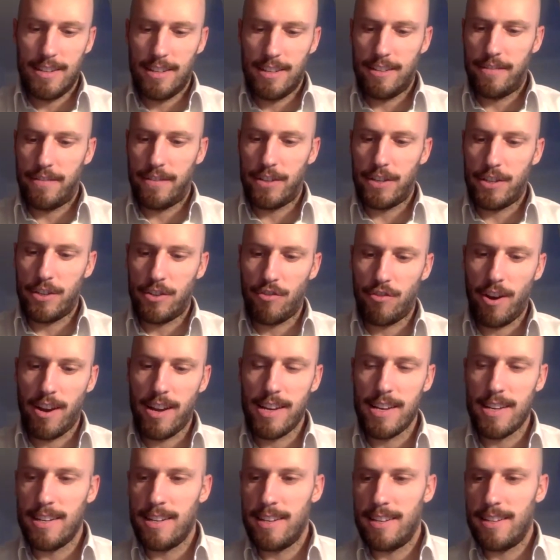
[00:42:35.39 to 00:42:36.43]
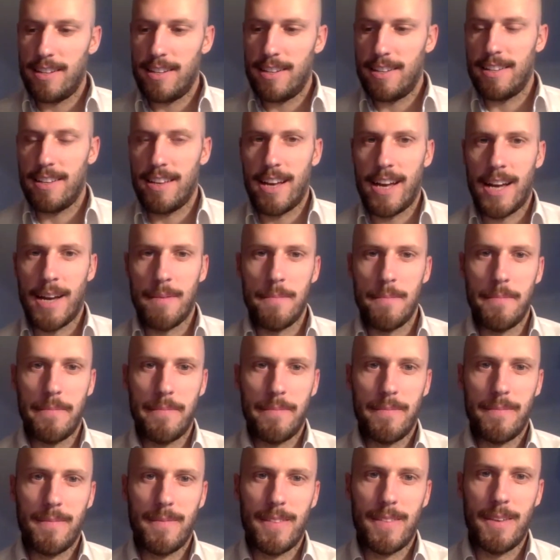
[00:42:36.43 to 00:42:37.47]
it's frustrating.
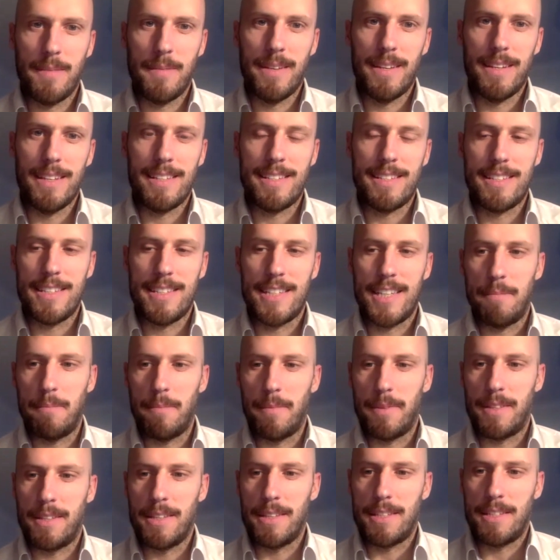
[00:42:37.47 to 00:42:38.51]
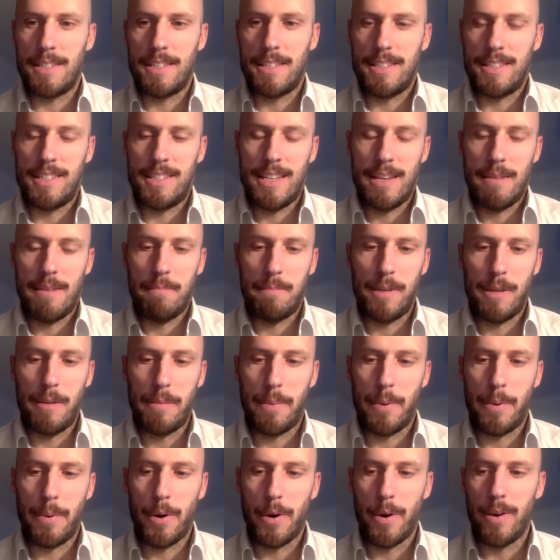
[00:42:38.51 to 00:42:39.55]
Um, I mean, it's sim- just simply
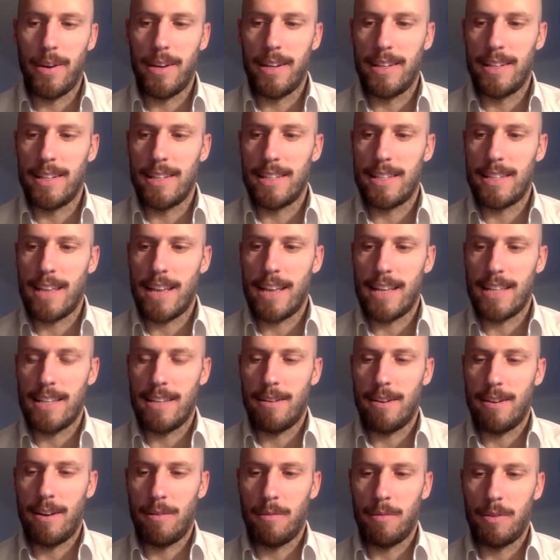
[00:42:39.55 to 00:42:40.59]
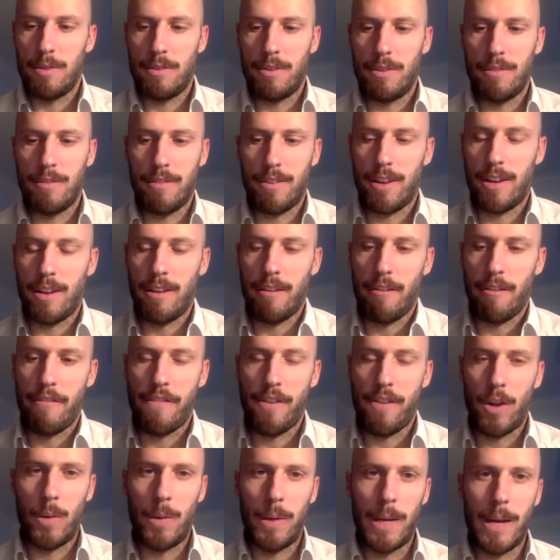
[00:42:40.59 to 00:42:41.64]
put, it is as a, kind of
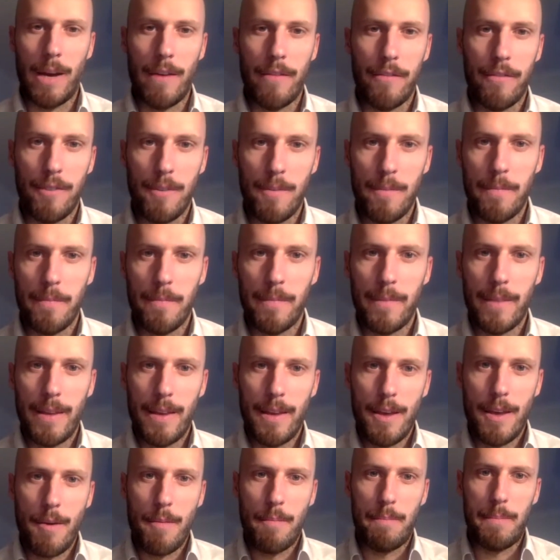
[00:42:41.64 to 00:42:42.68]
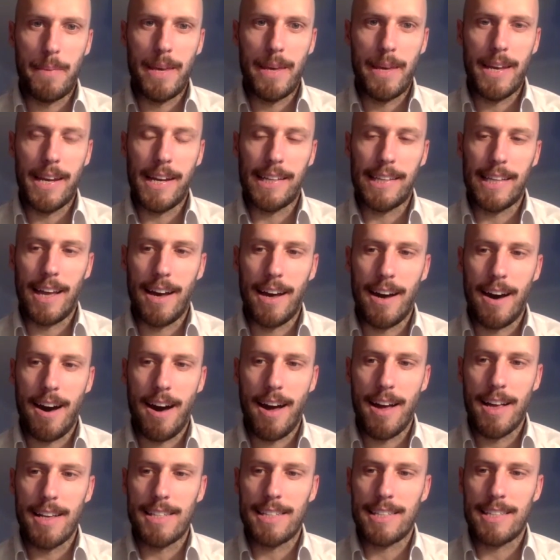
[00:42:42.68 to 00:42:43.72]
following up from being at that
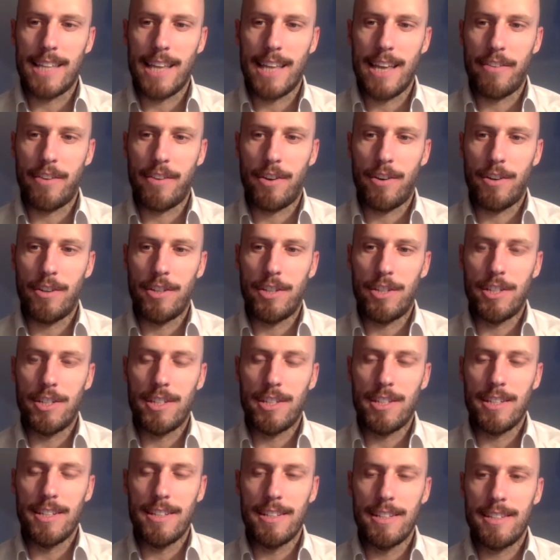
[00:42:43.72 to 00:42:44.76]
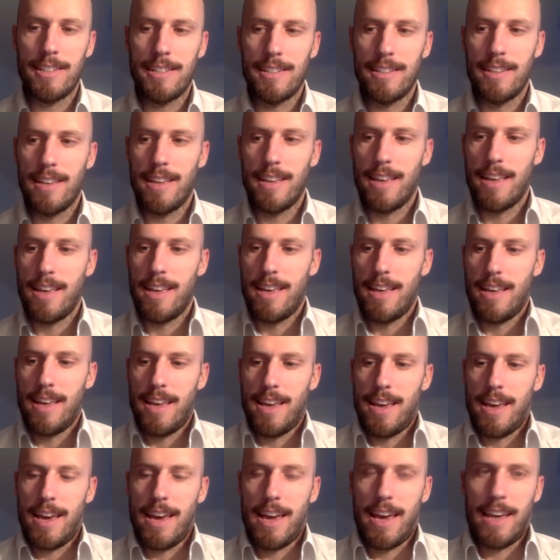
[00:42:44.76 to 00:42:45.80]
higher state of consciousness.
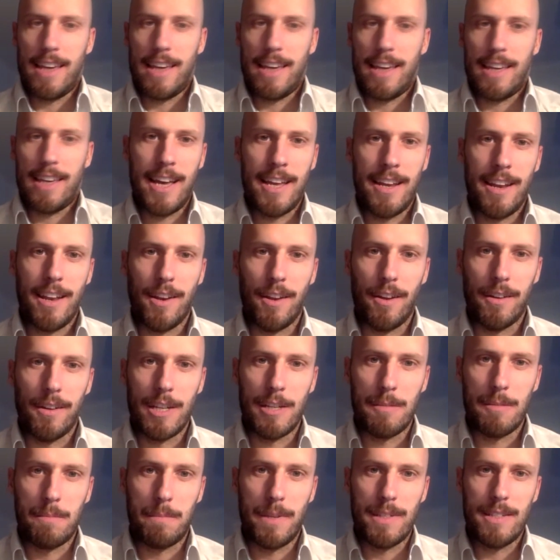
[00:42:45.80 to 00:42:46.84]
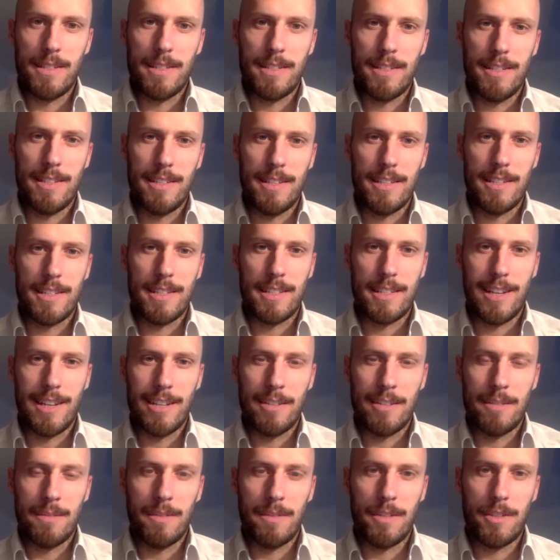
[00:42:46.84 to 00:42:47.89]
Again, a lot of these businesses, it
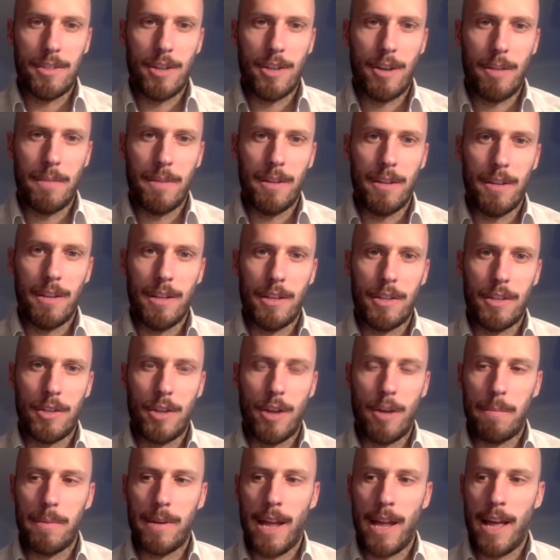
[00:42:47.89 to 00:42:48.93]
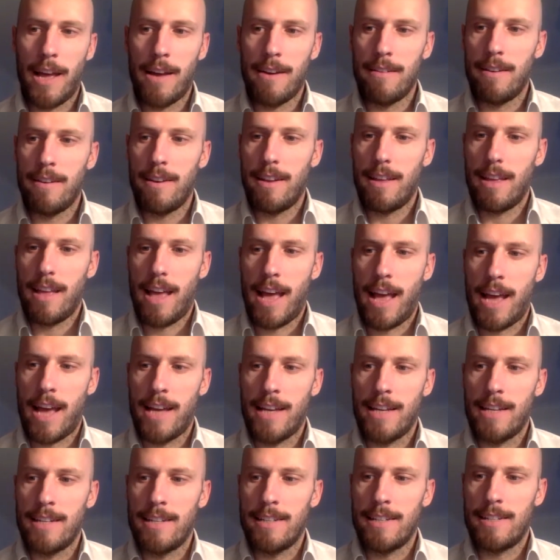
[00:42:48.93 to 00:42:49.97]
starts from the top, the top down,
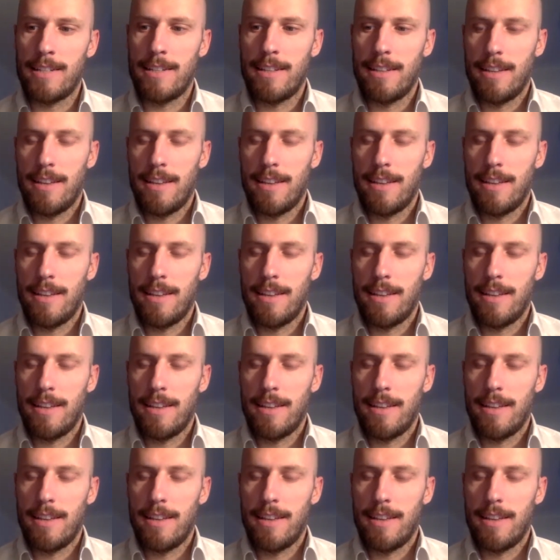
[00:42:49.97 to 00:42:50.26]
and